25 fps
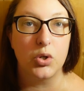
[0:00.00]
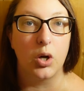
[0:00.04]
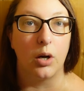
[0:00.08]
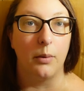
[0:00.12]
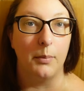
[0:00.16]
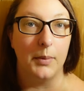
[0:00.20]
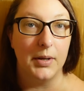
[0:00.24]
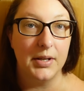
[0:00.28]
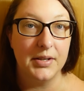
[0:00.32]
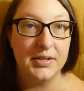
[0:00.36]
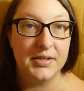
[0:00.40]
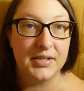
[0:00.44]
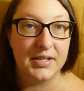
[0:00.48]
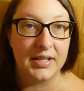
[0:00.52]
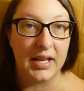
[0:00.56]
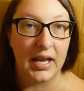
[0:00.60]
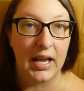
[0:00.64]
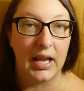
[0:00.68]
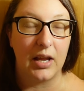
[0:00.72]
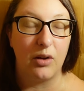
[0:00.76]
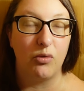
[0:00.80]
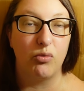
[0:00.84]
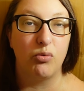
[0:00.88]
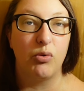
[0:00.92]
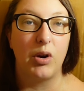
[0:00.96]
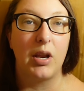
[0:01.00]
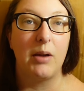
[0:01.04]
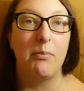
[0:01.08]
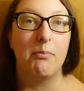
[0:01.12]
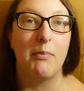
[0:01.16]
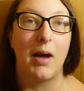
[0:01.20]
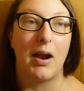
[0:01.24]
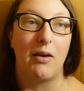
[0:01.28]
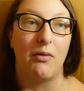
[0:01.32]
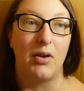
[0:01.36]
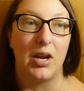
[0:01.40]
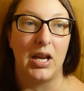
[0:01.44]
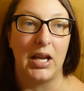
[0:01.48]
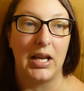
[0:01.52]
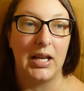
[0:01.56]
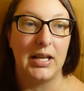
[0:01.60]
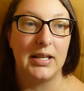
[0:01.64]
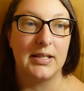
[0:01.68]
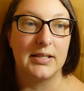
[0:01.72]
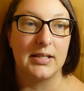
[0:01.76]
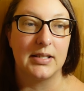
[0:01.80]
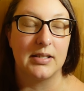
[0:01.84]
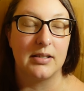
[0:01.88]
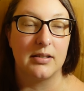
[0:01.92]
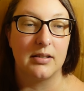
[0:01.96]
Thomas, he
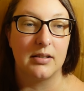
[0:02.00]
remarried